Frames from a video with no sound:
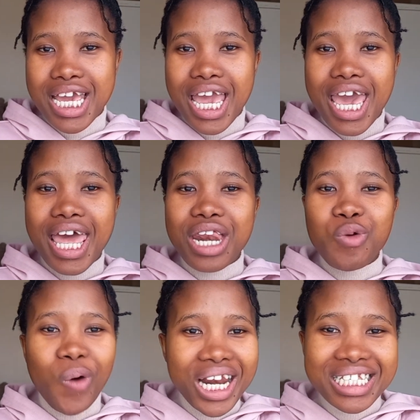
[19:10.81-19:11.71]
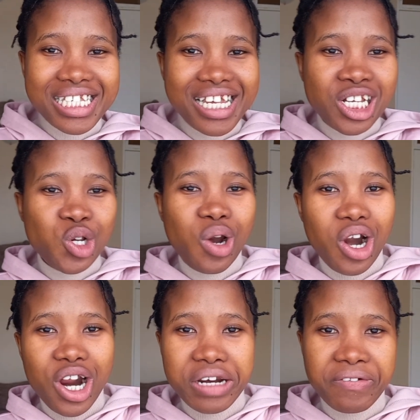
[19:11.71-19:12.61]
and what is it that you
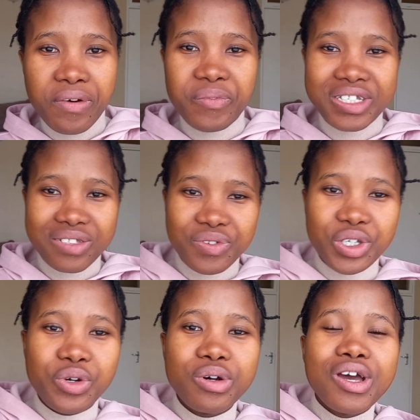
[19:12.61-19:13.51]
learned from this video.